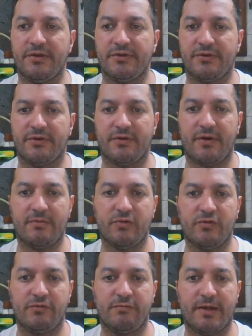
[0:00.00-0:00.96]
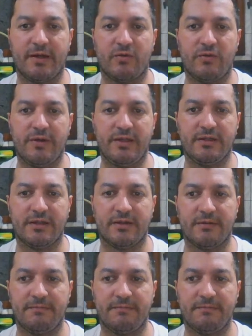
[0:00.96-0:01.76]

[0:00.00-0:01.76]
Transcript: So I moved my queen, yeah,